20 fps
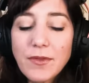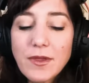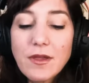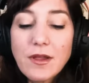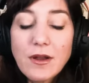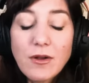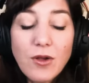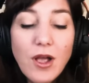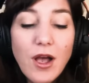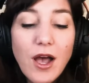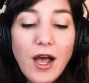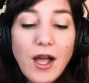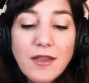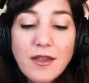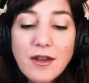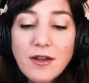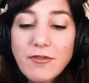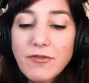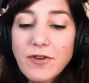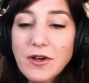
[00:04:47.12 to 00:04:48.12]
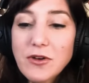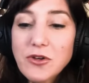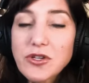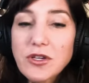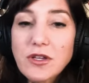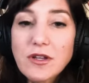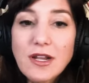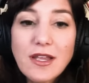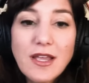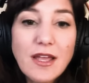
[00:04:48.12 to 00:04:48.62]
You know, cognitive
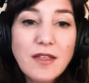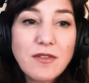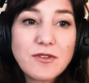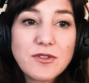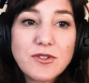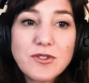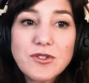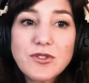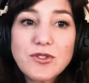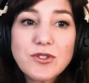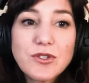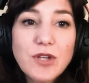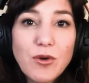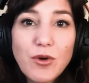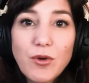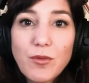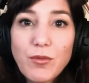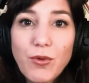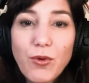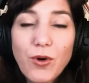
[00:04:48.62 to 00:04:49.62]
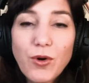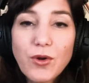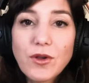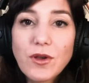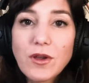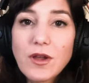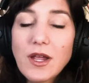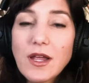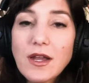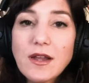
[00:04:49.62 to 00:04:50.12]
function, again, so
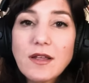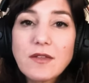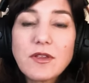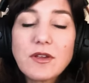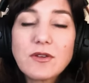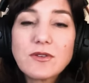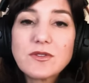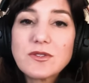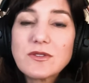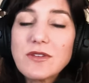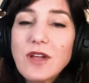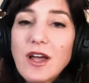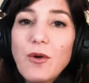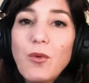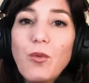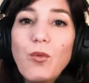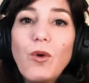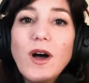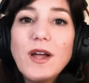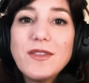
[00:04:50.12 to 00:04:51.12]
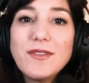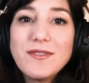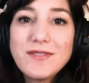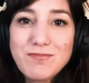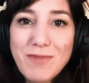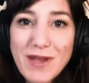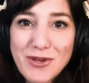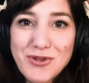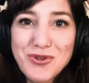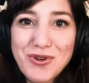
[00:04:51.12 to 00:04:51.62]
important. And there's not one
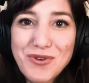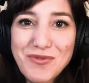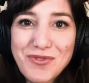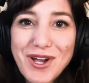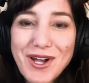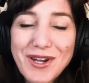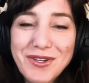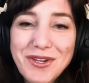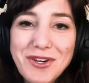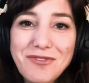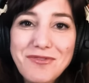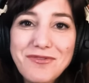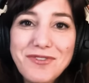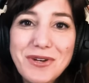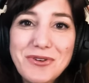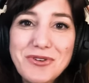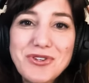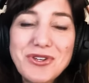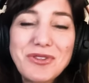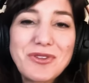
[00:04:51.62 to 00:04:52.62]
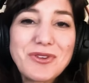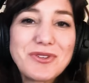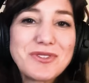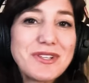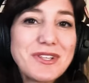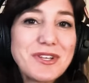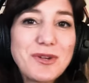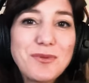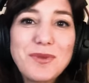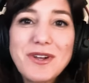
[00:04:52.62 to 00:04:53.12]
measure of cognitive cognitive function. There's
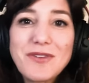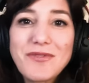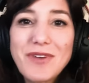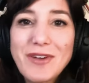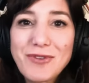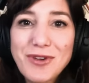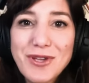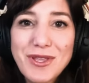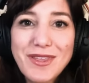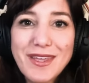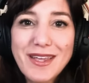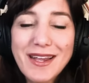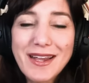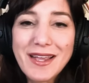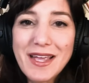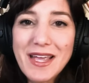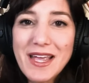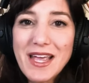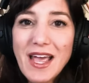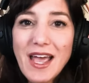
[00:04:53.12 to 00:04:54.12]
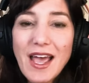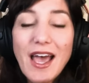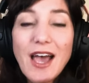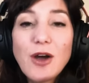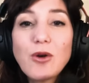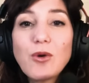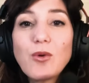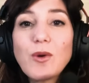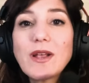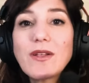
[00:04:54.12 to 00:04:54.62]
a little bit of everything.
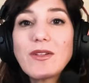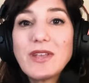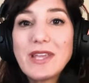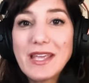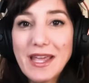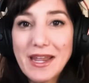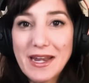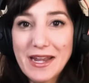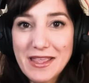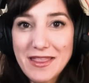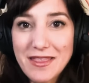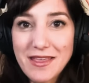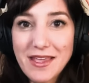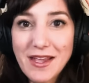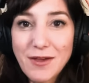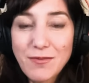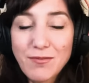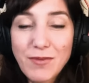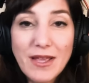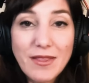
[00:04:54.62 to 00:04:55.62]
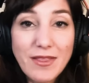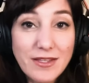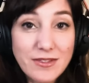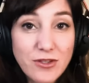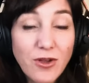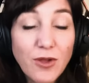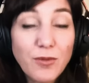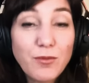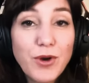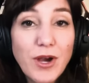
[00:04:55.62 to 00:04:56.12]
How quickly can I think? That's
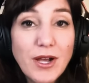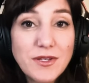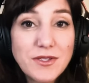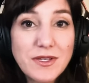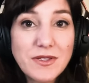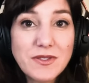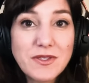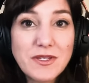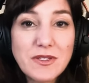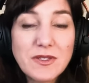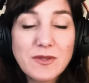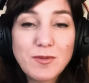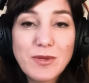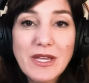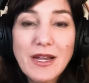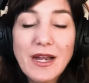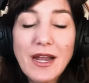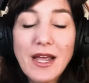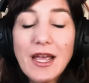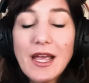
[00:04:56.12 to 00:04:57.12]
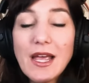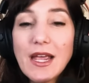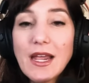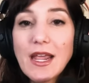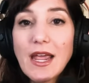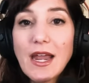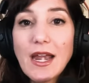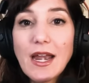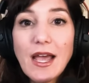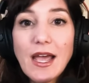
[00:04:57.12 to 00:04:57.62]
called processing speed.
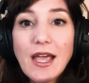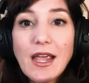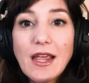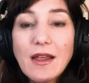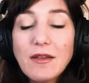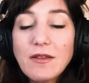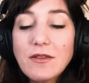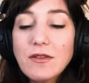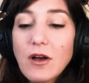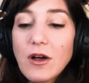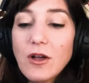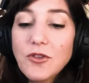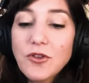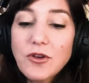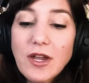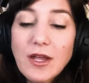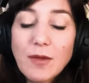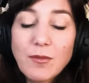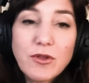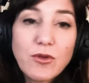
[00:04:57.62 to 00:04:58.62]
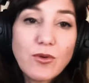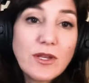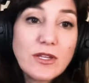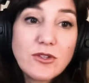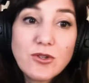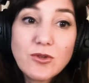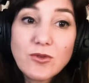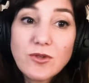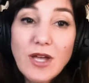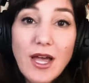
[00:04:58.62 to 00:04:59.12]
Can I alternate between
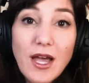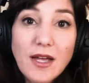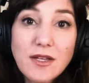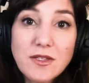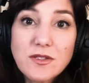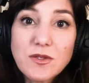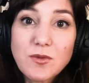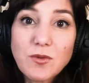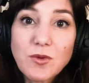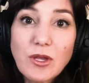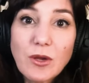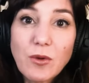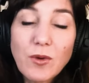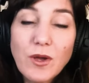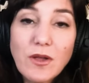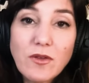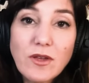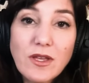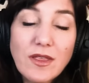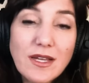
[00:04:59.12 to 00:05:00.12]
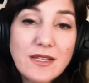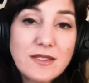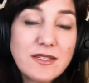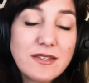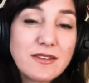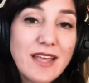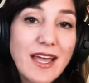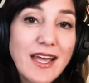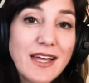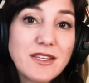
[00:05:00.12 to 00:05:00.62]
two tasks really quickly? That's
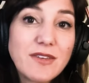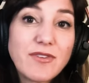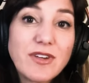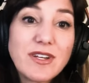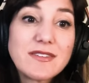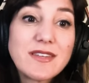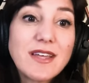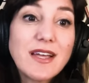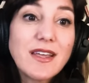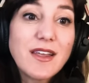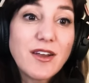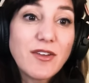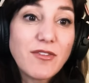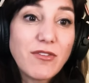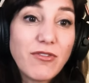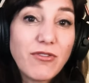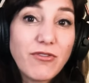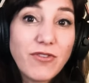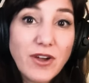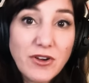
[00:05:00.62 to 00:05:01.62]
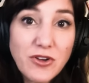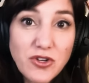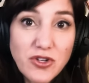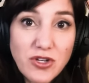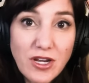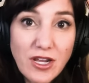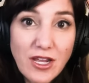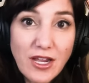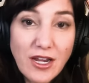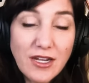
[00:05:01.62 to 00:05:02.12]
a task of executive
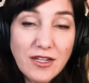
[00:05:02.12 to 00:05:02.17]
functioning and